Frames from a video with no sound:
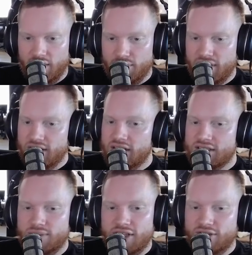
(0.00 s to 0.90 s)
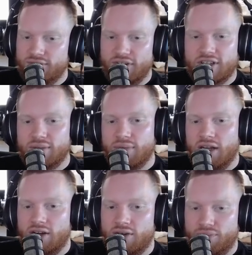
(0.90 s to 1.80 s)
But it doesn't make you fucking
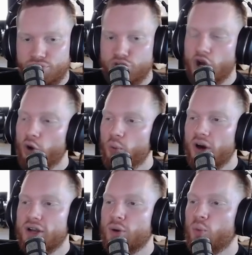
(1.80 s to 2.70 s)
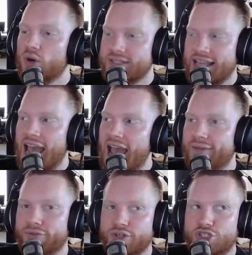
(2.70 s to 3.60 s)
better. No one was
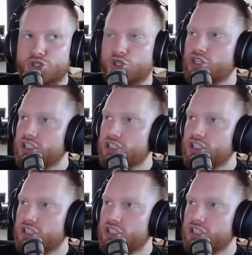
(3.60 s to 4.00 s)
average,